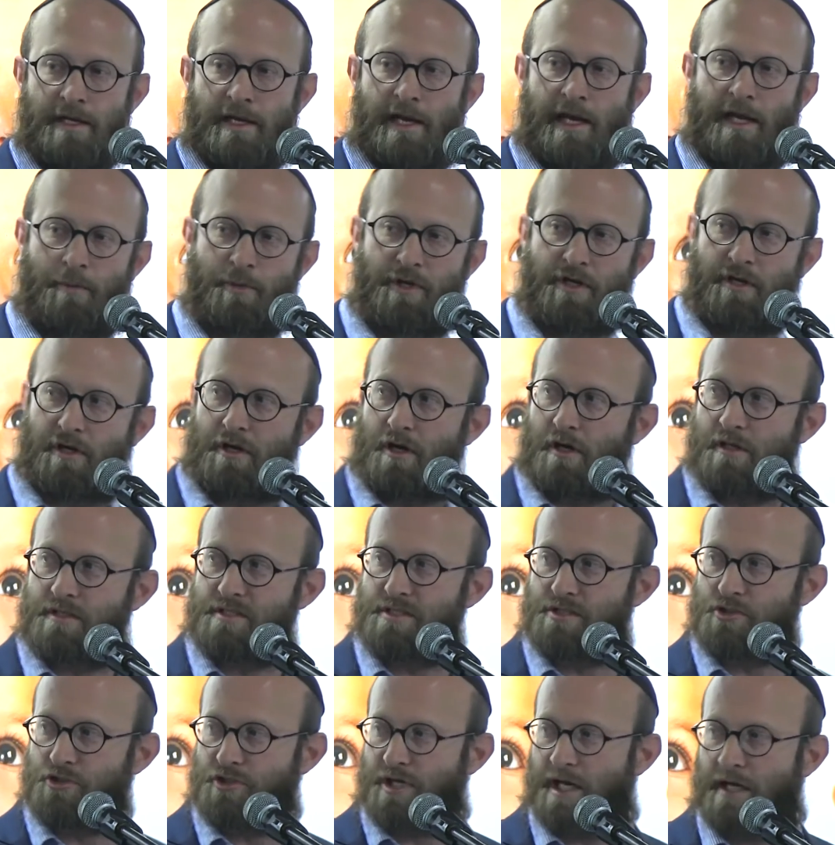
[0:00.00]
And I'm going to
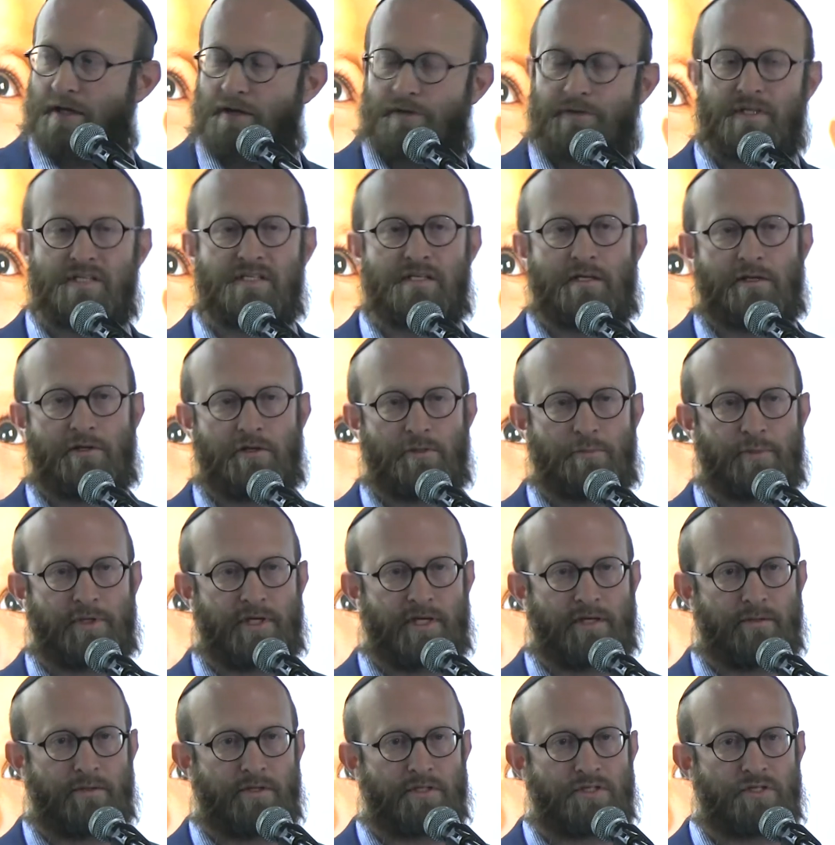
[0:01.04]
concentrate on this a little bit
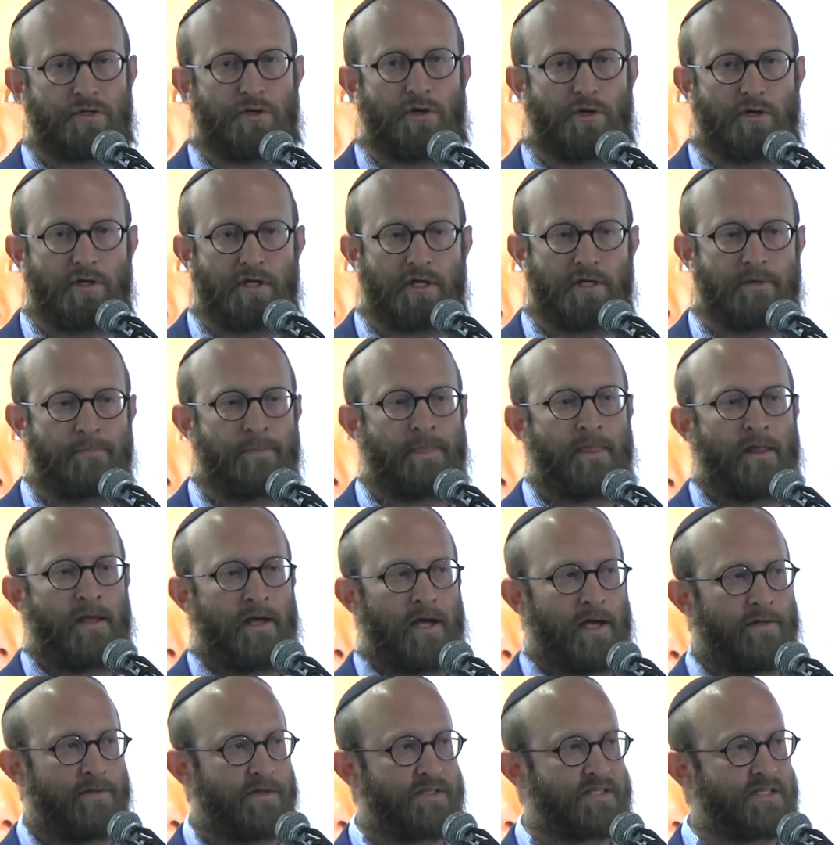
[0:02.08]
in the talk.
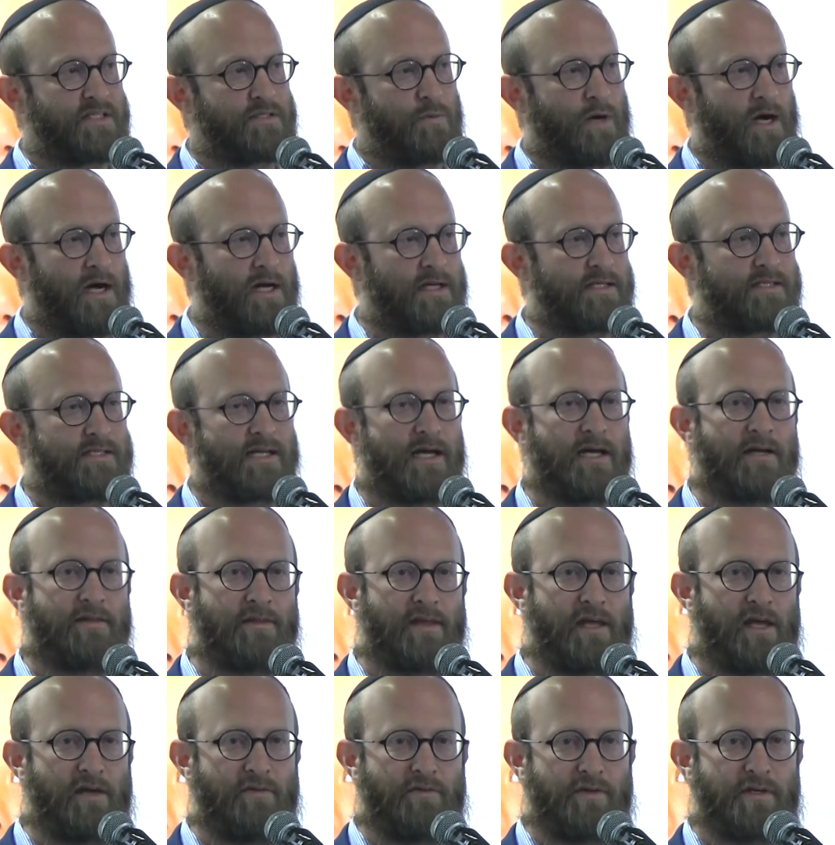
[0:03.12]
And this is why I say
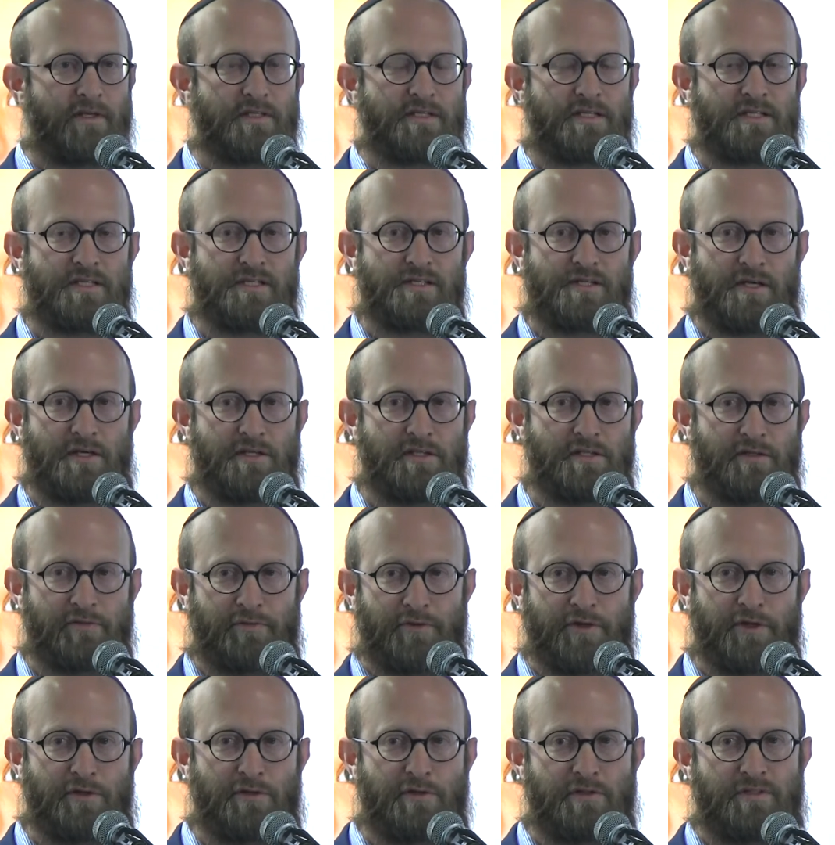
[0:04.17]
the evidence is so
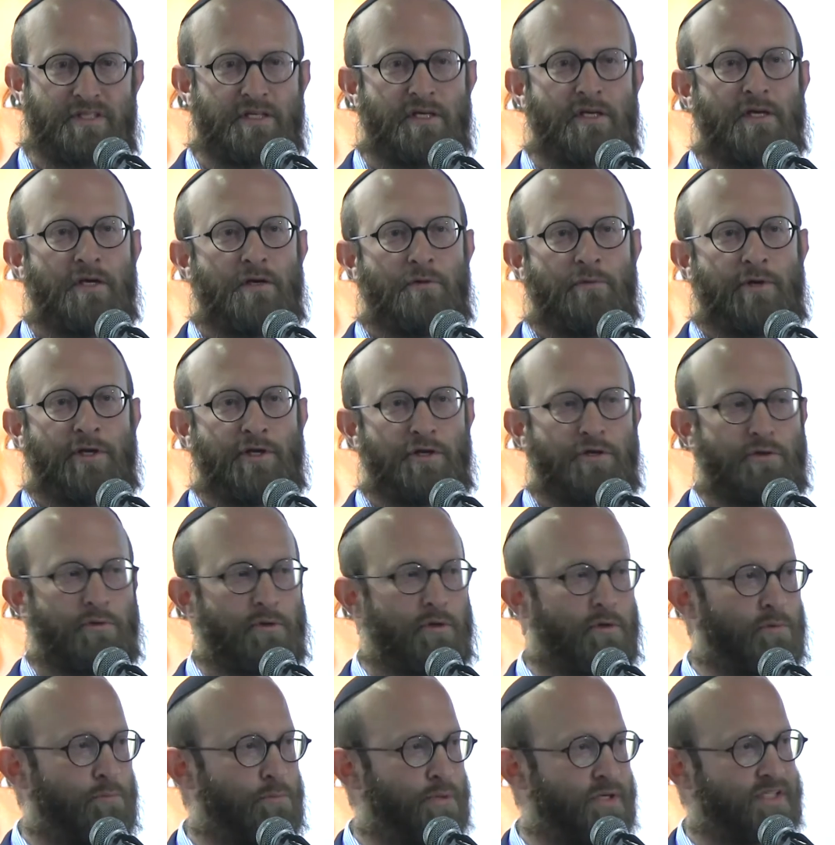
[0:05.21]
difficult when
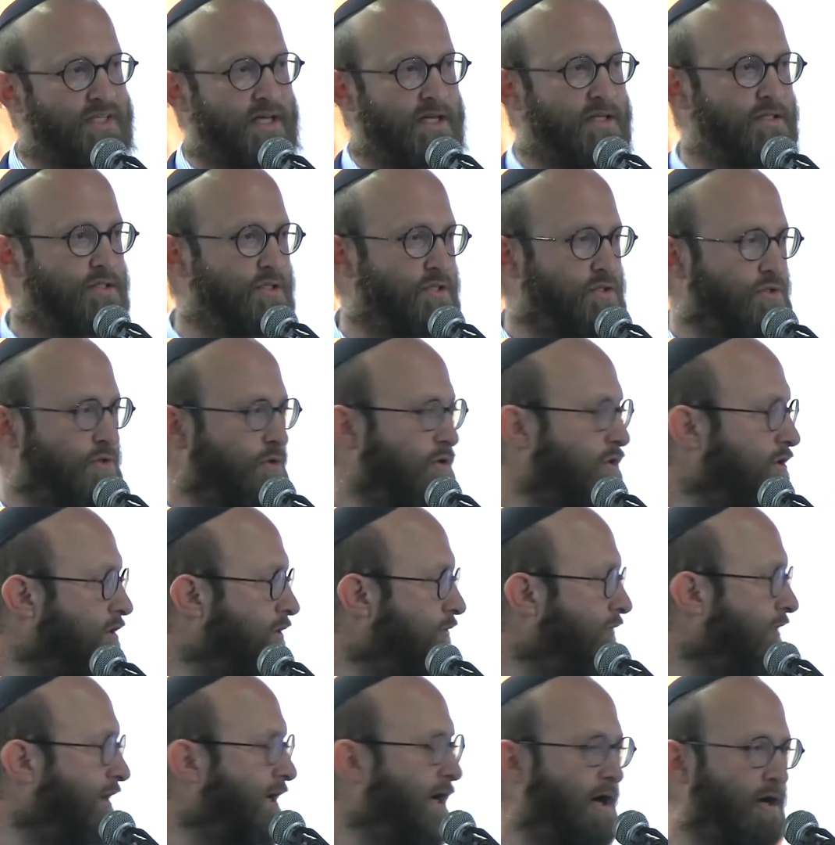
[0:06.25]
you present a talk
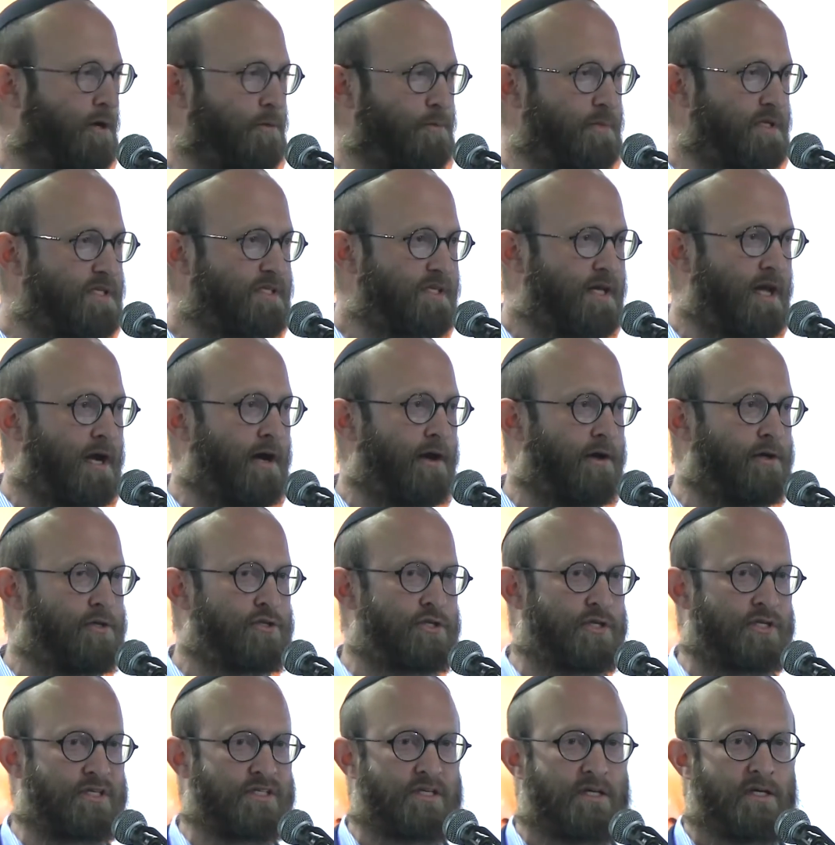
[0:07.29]
on recurrent
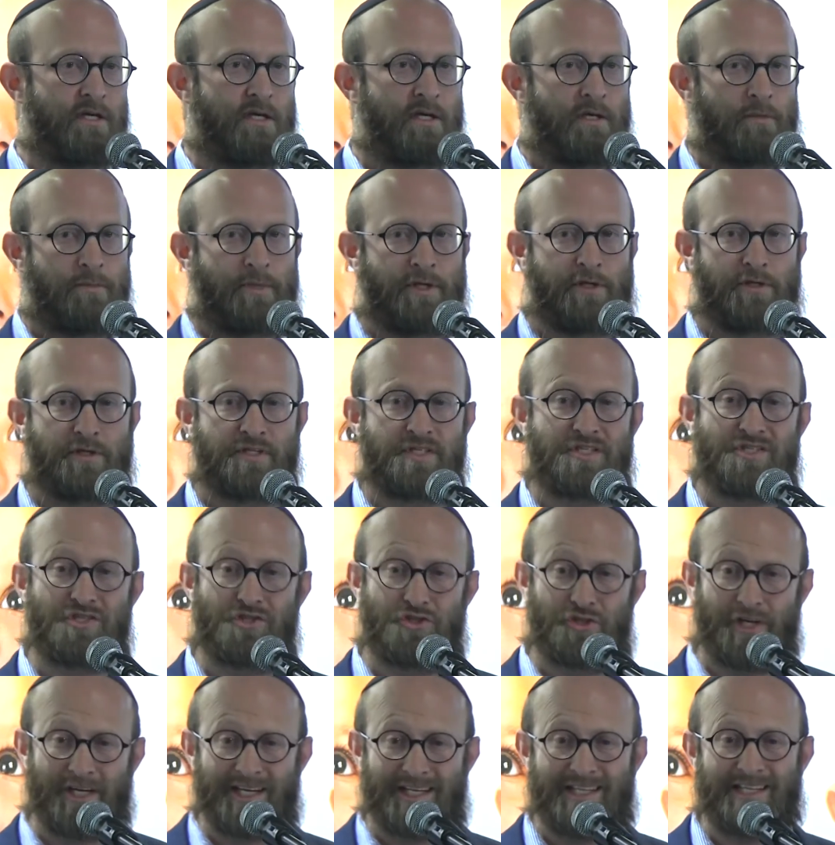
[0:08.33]
miscarriages, because
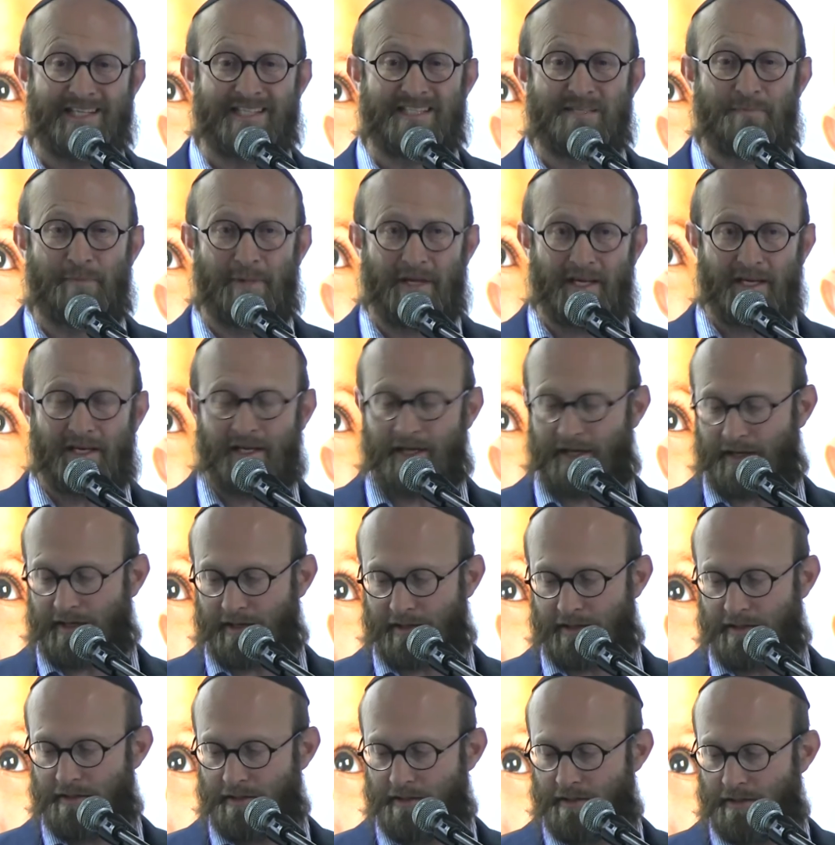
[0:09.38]
strictly
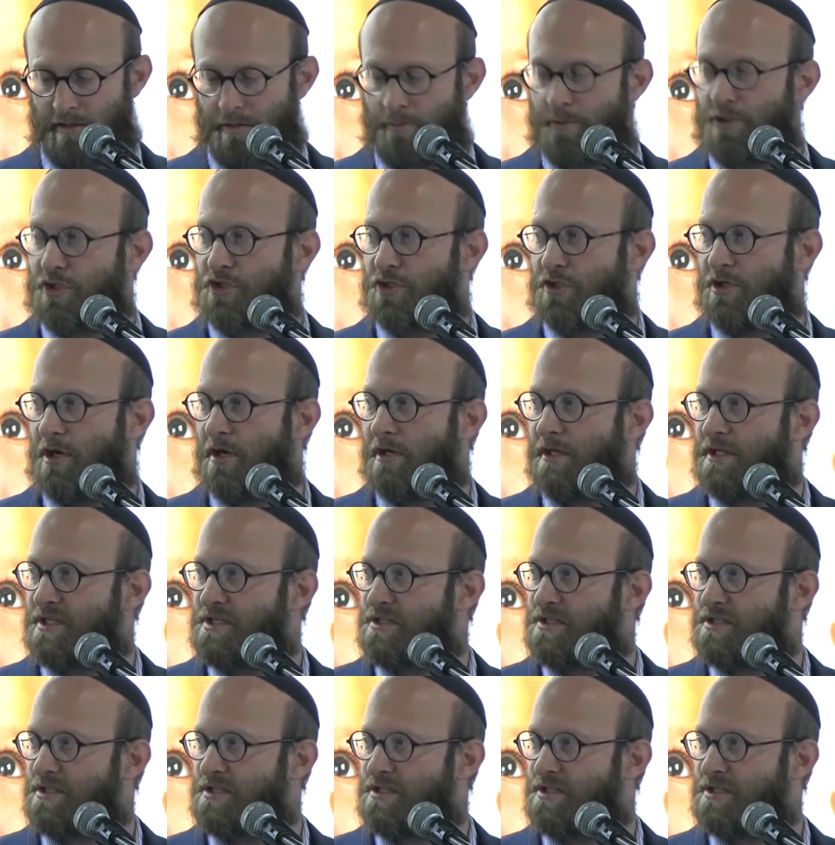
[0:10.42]
speaking, we should only